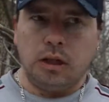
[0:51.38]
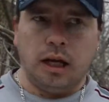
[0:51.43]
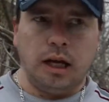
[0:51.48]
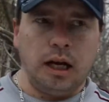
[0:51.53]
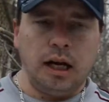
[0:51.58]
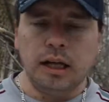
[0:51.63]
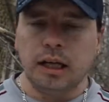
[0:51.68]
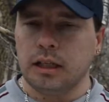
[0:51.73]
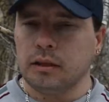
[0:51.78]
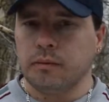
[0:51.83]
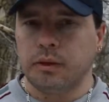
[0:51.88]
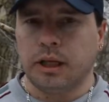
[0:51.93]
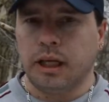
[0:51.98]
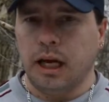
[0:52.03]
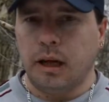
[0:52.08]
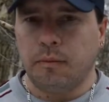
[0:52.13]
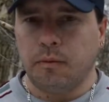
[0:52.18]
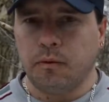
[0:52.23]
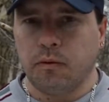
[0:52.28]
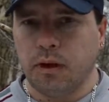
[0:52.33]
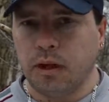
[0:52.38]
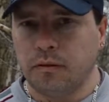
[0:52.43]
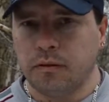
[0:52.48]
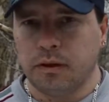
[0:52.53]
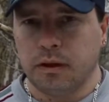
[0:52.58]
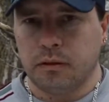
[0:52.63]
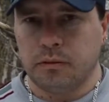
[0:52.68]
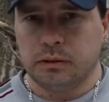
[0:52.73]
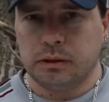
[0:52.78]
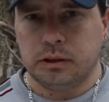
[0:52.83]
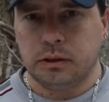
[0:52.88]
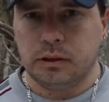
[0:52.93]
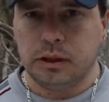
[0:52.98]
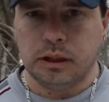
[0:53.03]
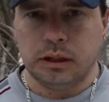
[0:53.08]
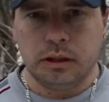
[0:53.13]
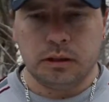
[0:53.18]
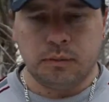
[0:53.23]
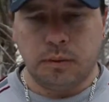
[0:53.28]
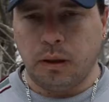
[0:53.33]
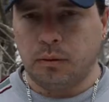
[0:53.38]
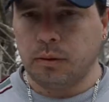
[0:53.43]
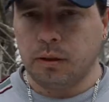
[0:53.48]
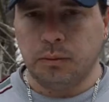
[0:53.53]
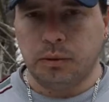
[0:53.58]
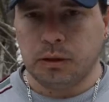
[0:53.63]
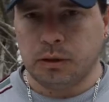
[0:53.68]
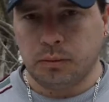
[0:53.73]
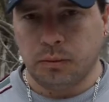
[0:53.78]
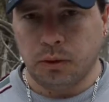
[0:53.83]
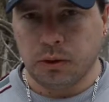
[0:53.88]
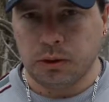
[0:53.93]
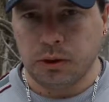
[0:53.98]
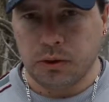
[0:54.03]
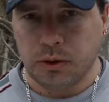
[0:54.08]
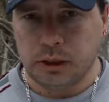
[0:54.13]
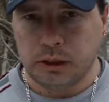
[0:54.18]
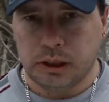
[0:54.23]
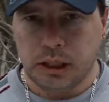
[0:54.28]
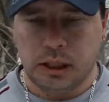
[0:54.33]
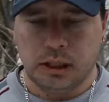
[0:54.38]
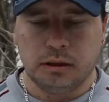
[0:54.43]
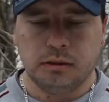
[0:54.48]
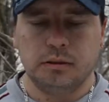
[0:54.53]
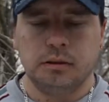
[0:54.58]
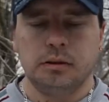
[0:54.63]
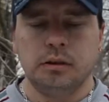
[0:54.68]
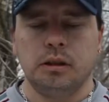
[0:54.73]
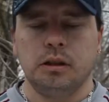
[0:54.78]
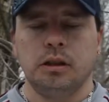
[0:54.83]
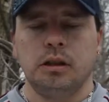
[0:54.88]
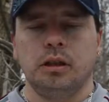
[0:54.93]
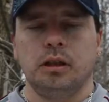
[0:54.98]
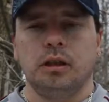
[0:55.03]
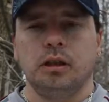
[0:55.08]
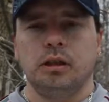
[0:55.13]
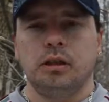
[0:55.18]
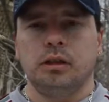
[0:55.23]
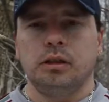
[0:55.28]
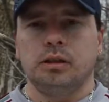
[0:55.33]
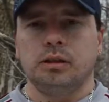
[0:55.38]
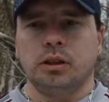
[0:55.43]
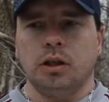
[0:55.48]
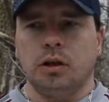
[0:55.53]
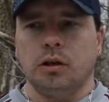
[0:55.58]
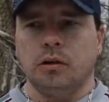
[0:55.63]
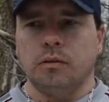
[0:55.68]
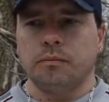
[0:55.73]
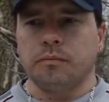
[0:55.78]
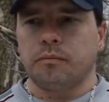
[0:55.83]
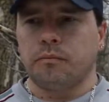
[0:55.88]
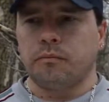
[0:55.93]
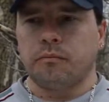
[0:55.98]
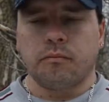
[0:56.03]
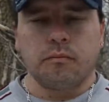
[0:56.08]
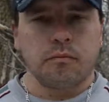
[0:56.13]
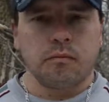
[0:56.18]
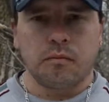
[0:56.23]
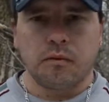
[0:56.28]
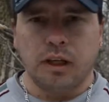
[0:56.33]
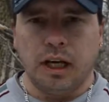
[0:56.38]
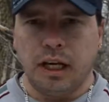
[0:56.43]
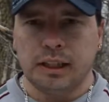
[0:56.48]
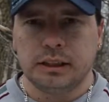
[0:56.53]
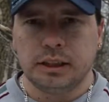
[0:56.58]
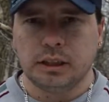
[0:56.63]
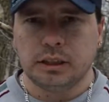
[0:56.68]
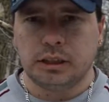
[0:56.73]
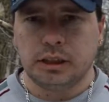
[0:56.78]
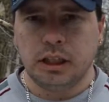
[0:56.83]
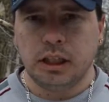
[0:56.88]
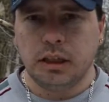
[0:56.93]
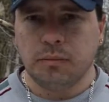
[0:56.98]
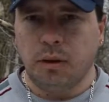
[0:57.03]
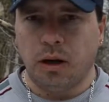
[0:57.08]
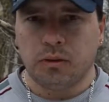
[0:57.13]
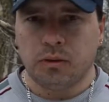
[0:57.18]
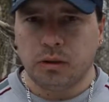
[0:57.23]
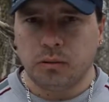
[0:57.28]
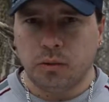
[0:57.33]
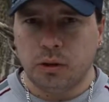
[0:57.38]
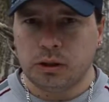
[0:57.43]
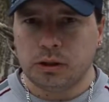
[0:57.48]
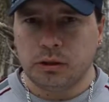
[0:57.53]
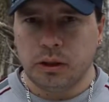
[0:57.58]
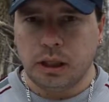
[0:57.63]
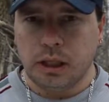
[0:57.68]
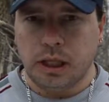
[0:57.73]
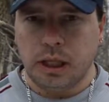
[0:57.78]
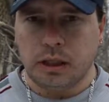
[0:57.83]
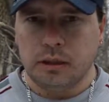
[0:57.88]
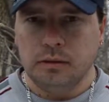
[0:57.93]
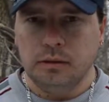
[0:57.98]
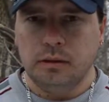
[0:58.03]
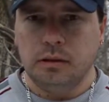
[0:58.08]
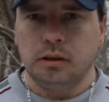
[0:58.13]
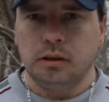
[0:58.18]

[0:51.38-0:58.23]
I got to recap of whatever I was doing. There's probably going to be some more noise now. So, as you can see, I'm out in the woods right now.